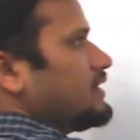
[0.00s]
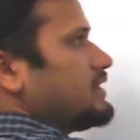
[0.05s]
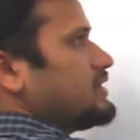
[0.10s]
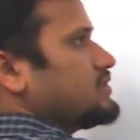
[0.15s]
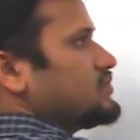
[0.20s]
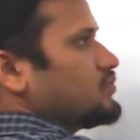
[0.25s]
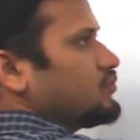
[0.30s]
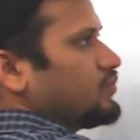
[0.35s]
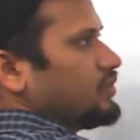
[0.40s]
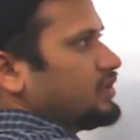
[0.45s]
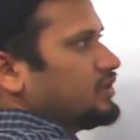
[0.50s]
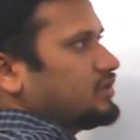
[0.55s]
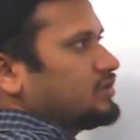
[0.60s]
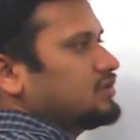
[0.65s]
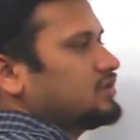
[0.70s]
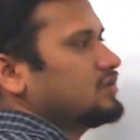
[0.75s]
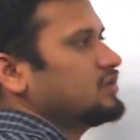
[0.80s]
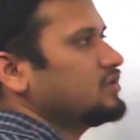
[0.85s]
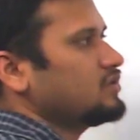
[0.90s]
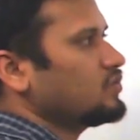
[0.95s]
is with
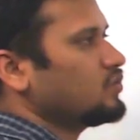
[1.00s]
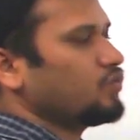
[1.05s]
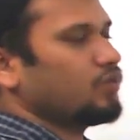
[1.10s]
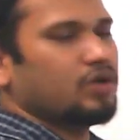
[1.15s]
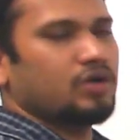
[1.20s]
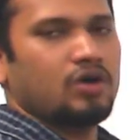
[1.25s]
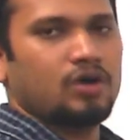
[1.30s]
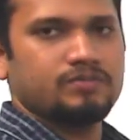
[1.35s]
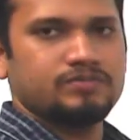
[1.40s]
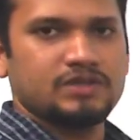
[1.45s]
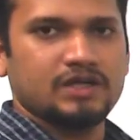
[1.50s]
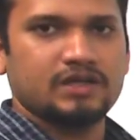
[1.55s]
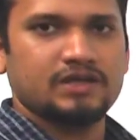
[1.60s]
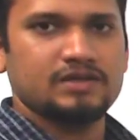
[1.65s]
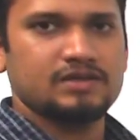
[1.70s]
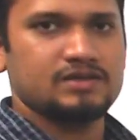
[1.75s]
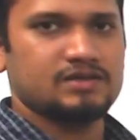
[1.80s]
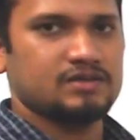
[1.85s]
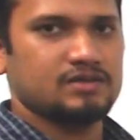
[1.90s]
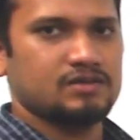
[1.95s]
one object
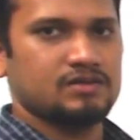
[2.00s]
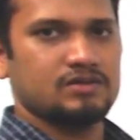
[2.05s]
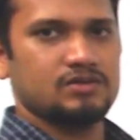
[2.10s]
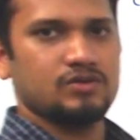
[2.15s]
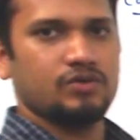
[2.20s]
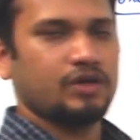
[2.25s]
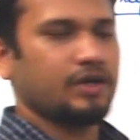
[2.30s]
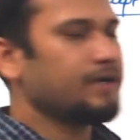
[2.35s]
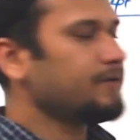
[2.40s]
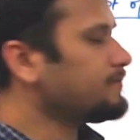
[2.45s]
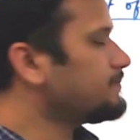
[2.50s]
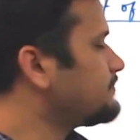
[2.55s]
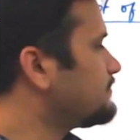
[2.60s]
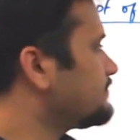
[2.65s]
instance. Okay,